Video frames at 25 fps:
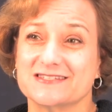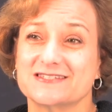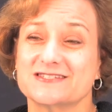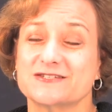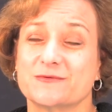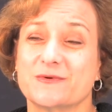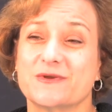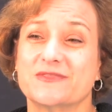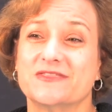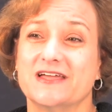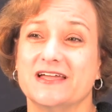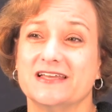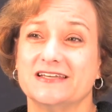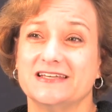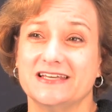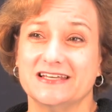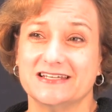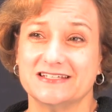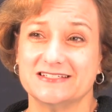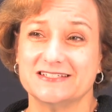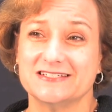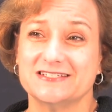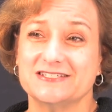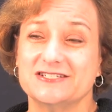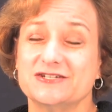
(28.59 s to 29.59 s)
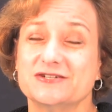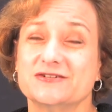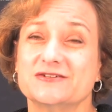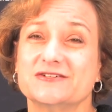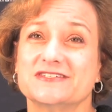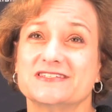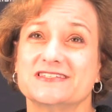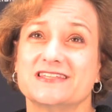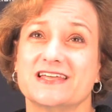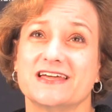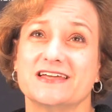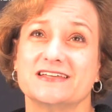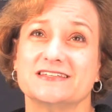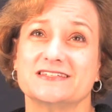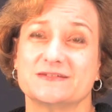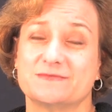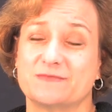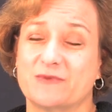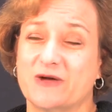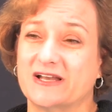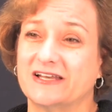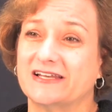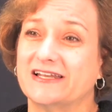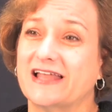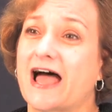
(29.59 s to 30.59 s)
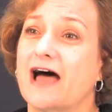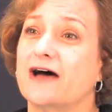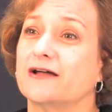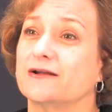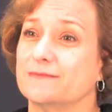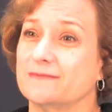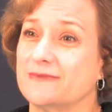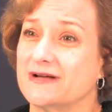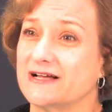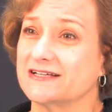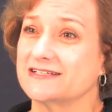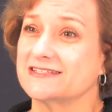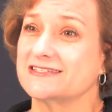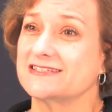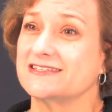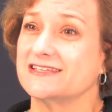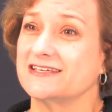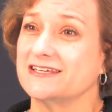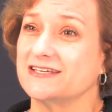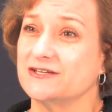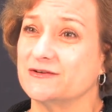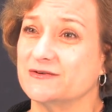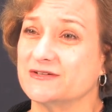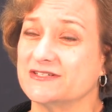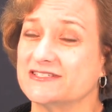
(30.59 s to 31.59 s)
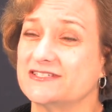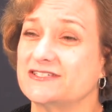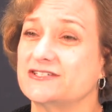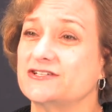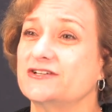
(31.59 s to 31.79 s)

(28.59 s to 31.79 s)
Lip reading: And so what they needed to do is they spread it out amongst the U.S.